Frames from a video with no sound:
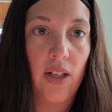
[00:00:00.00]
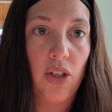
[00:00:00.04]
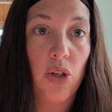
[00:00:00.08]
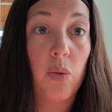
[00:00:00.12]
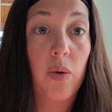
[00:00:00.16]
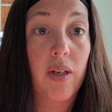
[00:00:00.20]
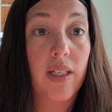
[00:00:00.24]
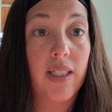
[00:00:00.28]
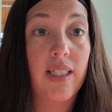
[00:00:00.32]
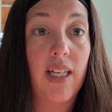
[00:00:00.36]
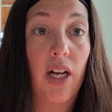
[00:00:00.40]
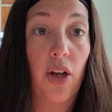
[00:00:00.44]
You
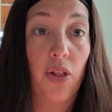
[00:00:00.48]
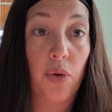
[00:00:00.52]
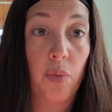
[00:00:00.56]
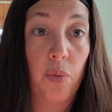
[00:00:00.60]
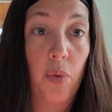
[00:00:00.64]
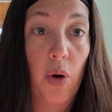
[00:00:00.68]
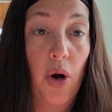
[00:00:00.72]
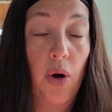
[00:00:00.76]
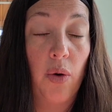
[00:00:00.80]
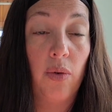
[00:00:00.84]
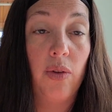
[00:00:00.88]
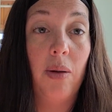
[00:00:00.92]
want to stay on the
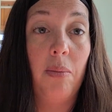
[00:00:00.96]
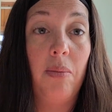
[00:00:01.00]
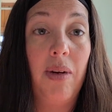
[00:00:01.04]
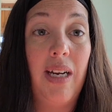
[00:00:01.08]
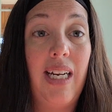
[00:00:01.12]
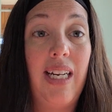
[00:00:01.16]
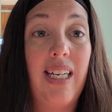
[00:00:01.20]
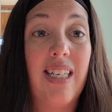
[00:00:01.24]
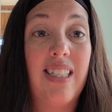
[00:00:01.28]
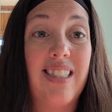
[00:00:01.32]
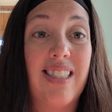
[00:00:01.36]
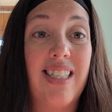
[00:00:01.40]
road. The
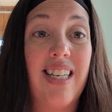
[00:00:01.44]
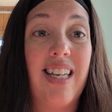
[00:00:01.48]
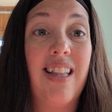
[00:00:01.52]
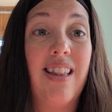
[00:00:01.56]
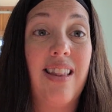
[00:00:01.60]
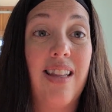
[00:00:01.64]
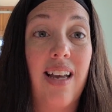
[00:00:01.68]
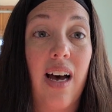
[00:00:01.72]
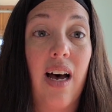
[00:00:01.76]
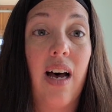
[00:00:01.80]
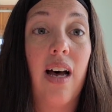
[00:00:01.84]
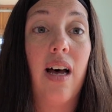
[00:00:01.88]
median's in
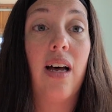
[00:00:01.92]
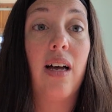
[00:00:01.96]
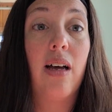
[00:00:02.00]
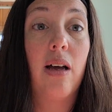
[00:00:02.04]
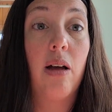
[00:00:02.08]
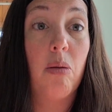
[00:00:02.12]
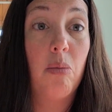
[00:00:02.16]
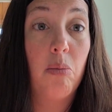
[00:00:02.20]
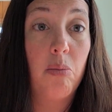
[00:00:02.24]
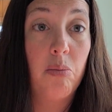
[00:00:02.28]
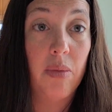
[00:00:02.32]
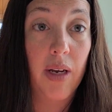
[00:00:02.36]
the
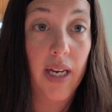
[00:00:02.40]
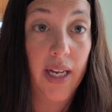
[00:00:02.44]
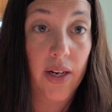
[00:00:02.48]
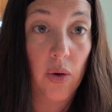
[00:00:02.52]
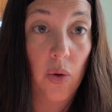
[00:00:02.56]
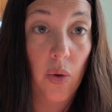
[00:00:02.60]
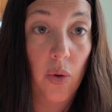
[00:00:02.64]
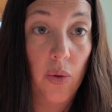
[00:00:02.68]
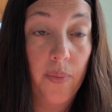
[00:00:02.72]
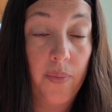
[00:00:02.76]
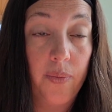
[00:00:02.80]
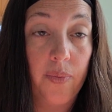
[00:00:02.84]

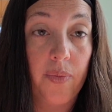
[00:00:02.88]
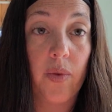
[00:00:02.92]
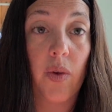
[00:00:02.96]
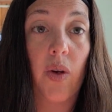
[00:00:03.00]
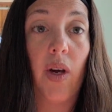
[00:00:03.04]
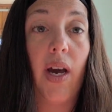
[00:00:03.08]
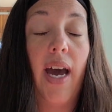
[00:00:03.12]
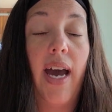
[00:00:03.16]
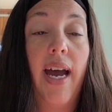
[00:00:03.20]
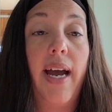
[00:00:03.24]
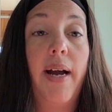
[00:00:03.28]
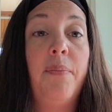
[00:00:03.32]
middle,
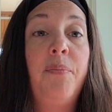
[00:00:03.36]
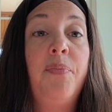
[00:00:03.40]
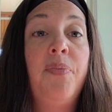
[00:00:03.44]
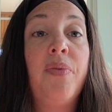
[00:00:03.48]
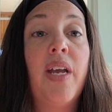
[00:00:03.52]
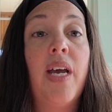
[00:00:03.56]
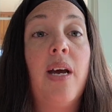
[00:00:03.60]
okay?